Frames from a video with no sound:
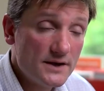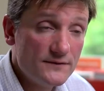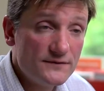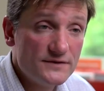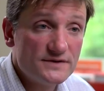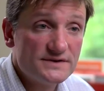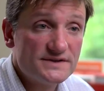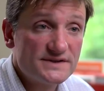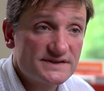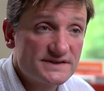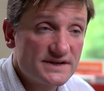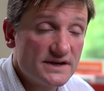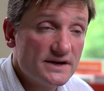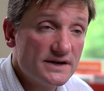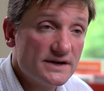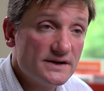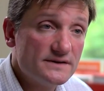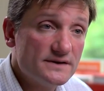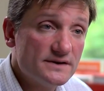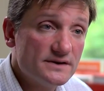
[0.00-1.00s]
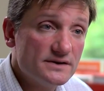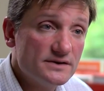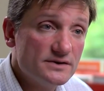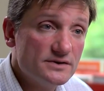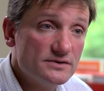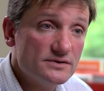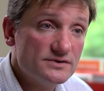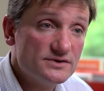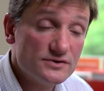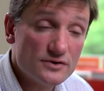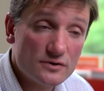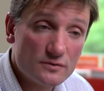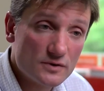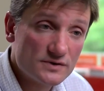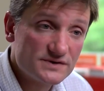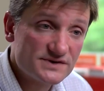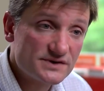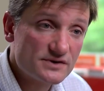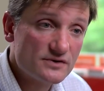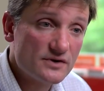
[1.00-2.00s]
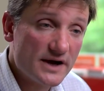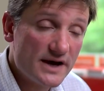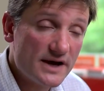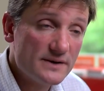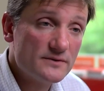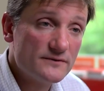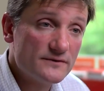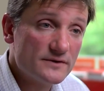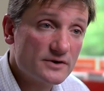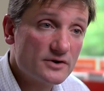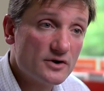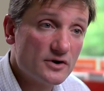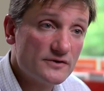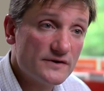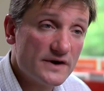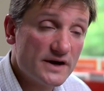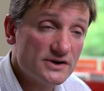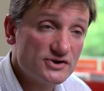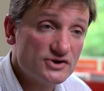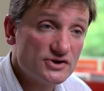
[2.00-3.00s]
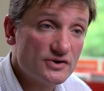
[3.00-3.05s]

If you decide that you do not want to go ahead with the coronary